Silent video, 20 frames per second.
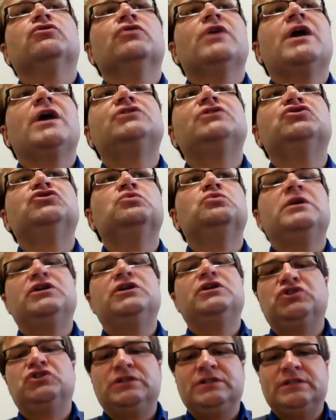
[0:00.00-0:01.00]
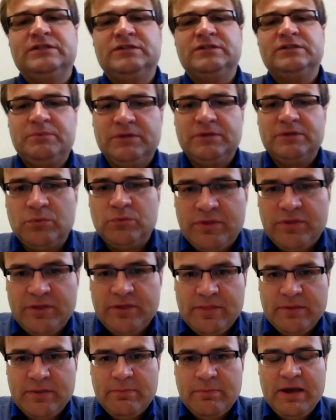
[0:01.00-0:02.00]
your graduation has been
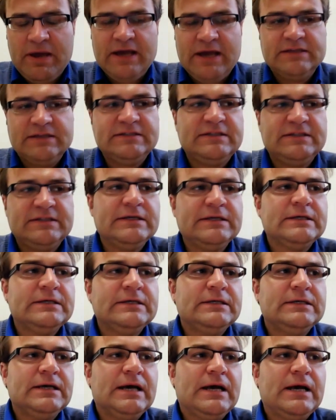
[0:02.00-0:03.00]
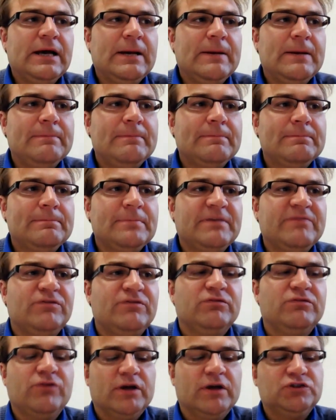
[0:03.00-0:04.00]
within the past,
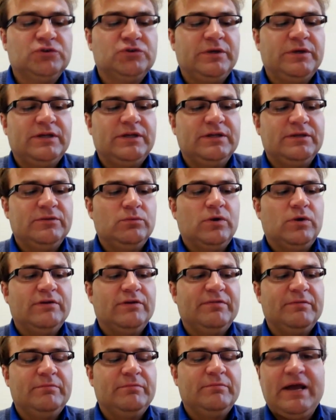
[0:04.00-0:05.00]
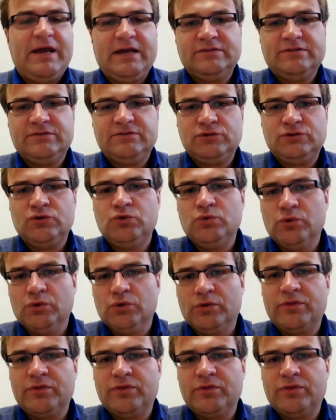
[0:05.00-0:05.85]
if you graduated in one of the past